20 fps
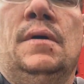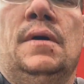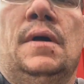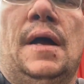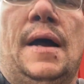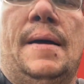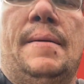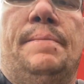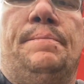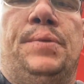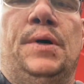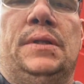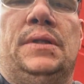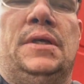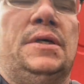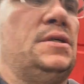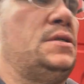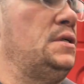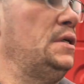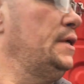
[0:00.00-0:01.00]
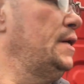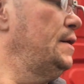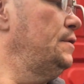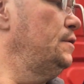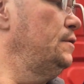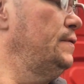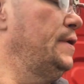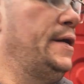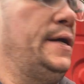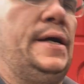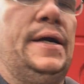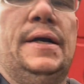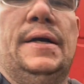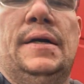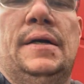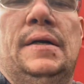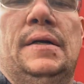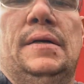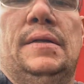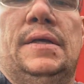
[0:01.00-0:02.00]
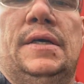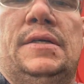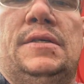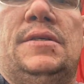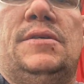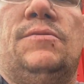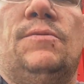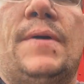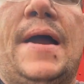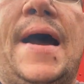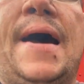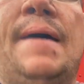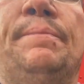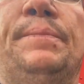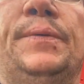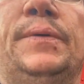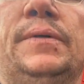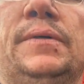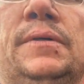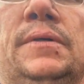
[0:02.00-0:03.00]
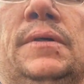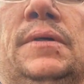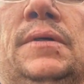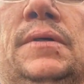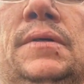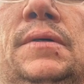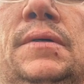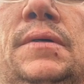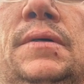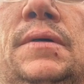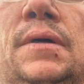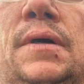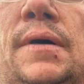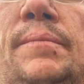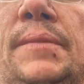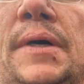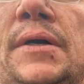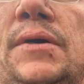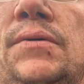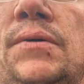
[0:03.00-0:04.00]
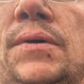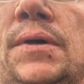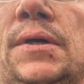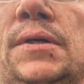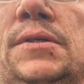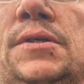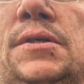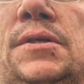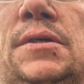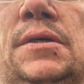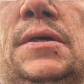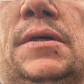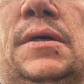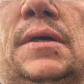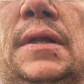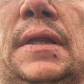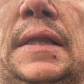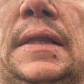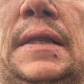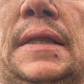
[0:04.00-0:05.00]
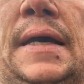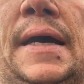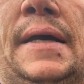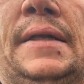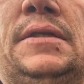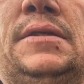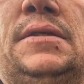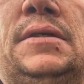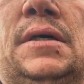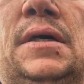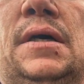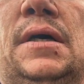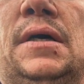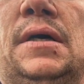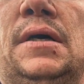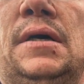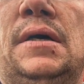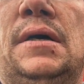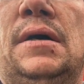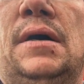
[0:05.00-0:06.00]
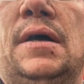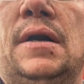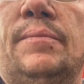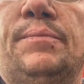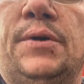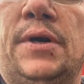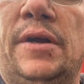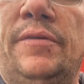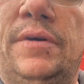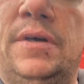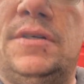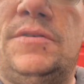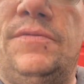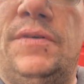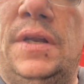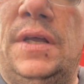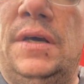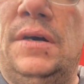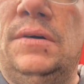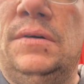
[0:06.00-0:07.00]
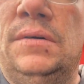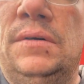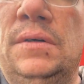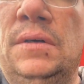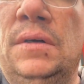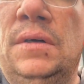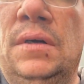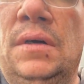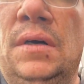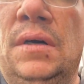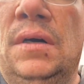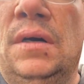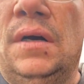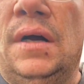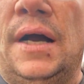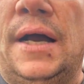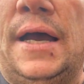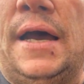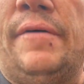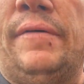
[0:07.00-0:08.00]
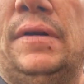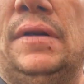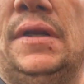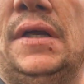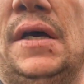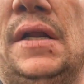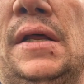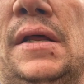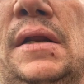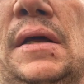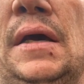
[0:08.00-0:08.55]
I put this together right here, this wrap on my cords. That's on a previous video. I haven't done any